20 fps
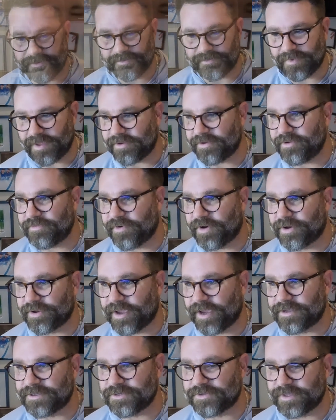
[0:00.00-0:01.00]
And you've all
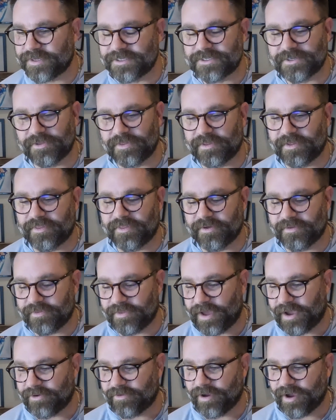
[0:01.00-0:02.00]
got your thing. So the
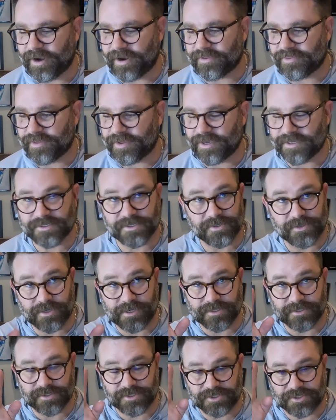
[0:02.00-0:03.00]
ironic thing is
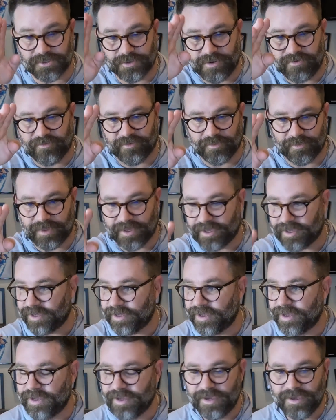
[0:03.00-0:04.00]
across the street from
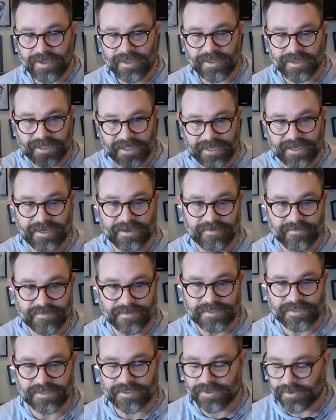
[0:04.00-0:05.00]
me
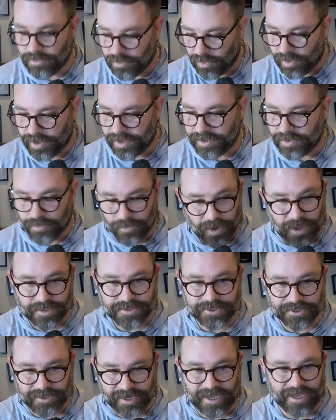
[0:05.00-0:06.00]
lives one
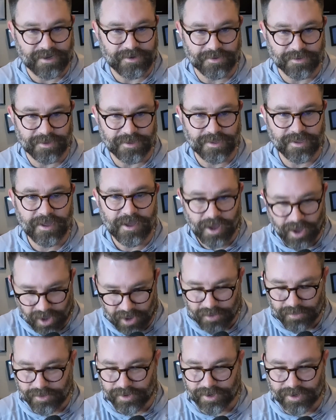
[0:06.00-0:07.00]
Walter Daniel,
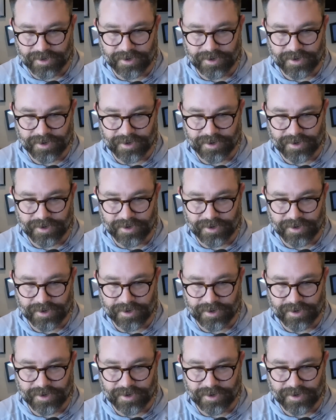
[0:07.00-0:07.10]
owner